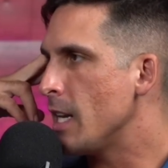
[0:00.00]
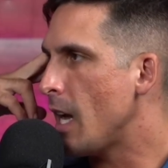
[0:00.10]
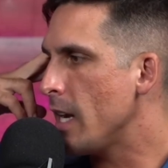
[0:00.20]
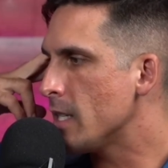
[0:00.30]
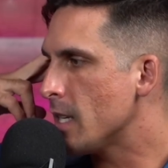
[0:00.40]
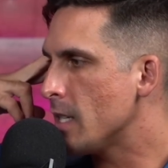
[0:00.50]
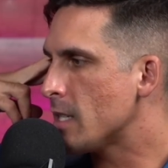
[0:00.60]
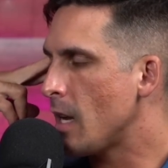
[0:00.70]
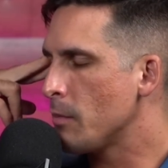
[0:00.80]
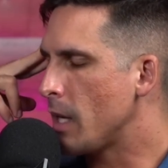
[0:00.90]
I did
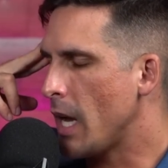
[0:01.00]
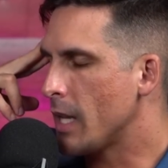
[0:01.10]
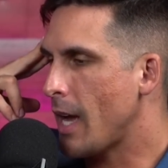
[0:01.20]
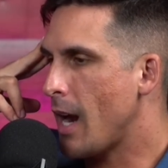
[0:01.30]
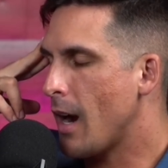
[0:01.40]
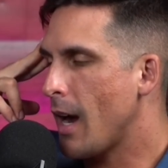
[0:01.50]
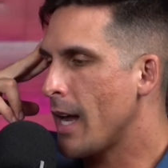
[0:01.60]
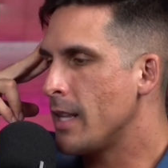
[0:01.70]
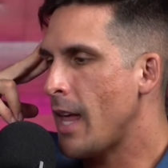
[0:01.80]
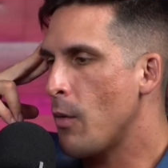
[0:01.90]
some gig there,
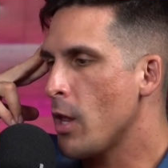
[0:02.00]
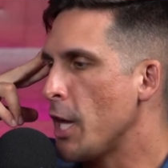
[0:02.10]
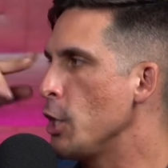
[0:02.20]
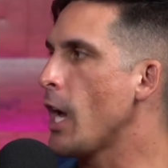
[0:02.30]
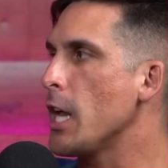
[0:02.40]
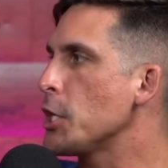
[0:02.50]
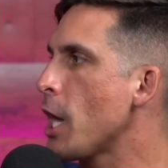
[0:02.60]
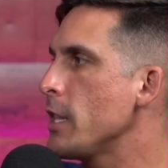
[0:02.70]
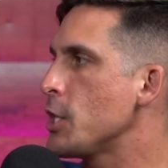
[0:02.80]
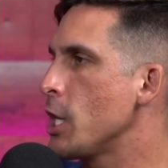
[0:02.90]
and they were like, "You gotta
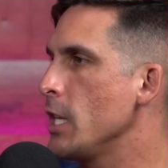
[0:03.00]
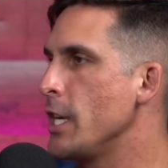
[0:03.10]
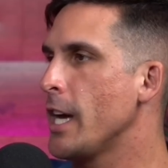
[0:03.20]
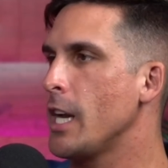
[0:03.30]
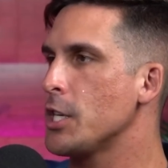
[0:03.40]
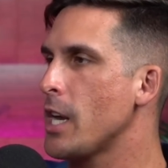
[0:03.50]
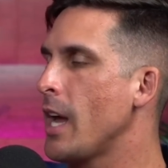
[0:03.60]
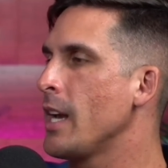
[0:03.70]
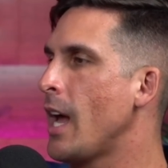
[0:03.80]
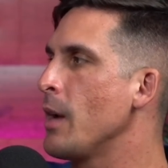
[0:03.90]
try the chili. You gotta."
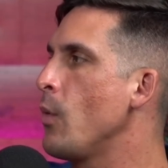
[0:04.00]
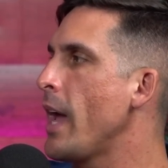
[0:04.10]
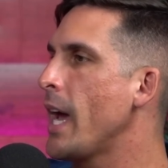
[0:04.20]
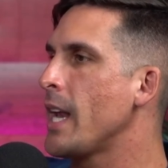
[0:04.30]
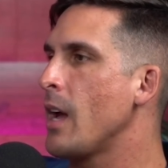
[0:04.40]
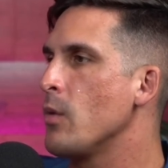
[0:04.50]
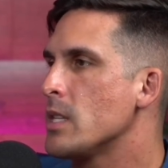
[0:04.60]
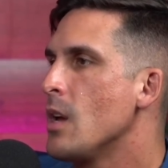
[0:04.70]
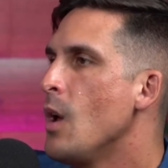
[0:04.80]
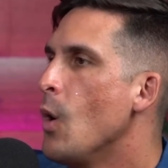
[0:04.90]
And I went, and I
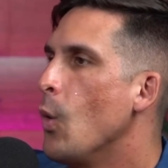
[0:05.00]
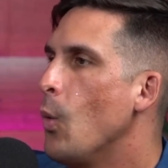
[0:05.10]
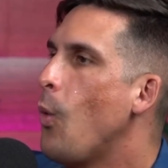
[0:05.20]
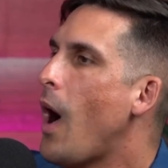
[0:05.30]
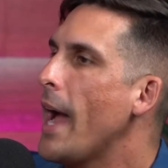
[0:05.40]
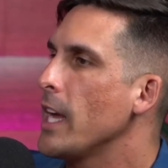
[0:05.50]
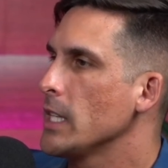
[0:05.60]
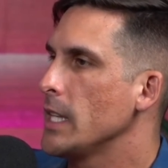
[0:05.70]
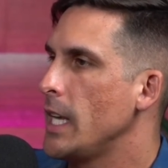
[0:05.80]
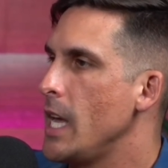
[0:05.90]
was
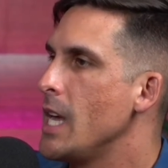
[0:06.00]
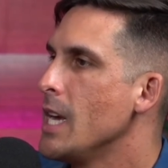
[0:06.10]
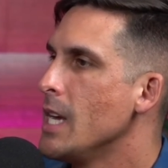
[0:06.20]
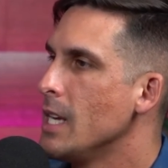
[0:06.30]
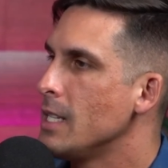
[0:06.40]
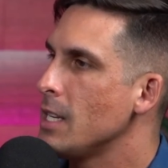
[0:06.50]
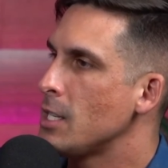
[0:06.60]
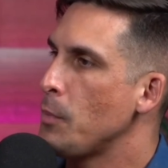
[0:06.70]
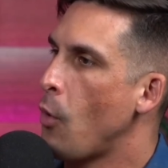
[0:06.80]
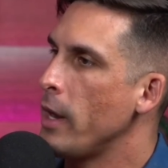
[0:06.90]
wildly disappointed.